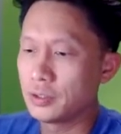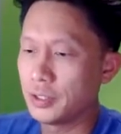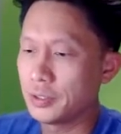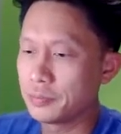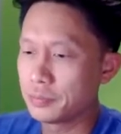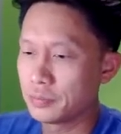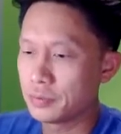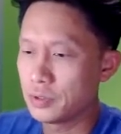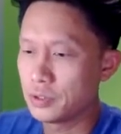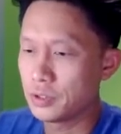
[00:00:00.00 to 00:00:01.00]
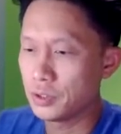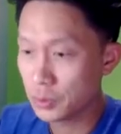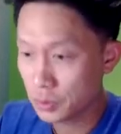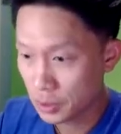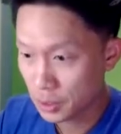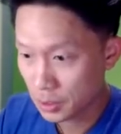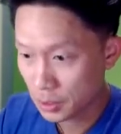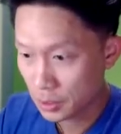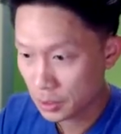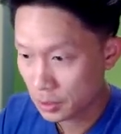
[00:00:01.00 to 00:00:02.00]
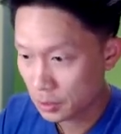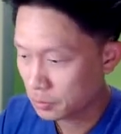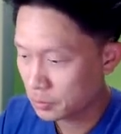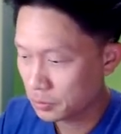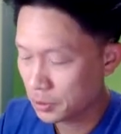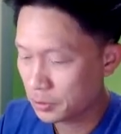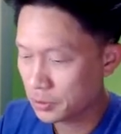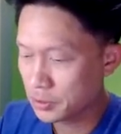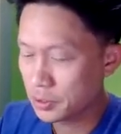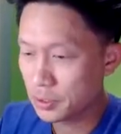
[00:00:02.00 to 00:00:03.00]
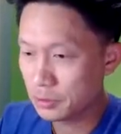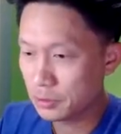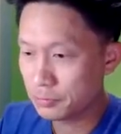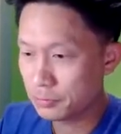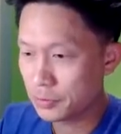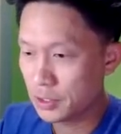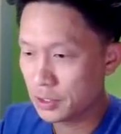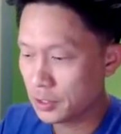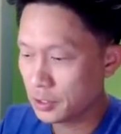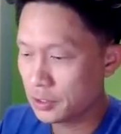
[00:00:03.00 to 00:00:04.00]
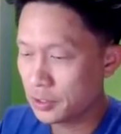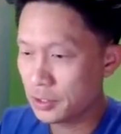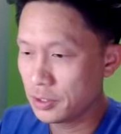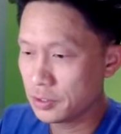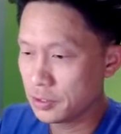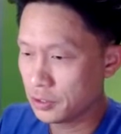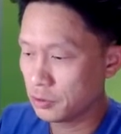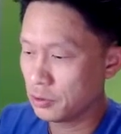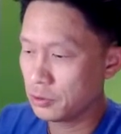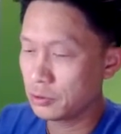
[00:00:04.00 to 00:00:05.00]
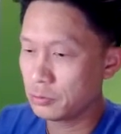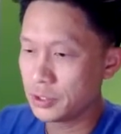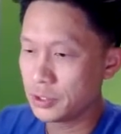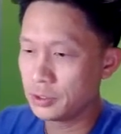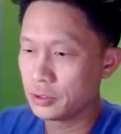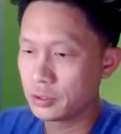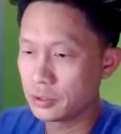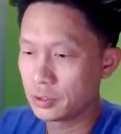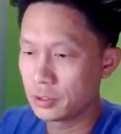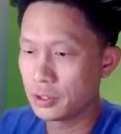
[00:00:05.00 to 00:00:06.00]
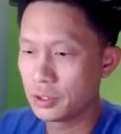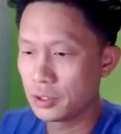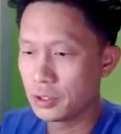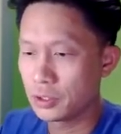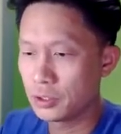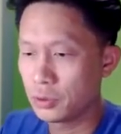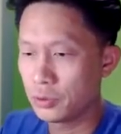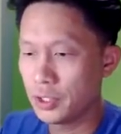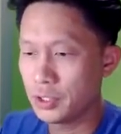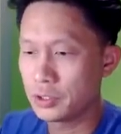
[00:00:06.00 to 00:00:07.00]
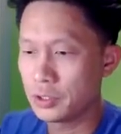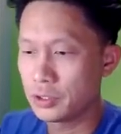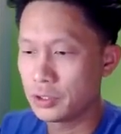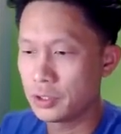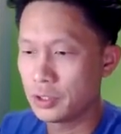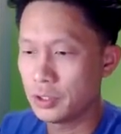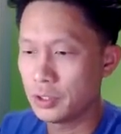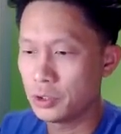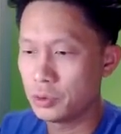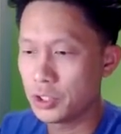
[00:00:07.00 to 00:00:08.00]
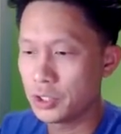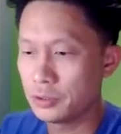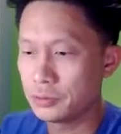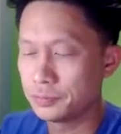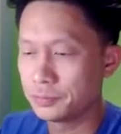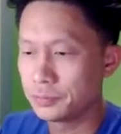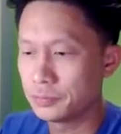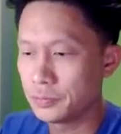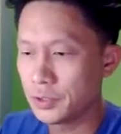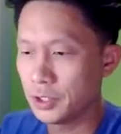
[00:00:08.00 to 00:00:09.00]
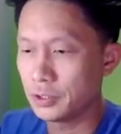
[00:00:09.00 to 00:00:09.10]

Okay. So here is, if the length is 0, we'll create a new channel here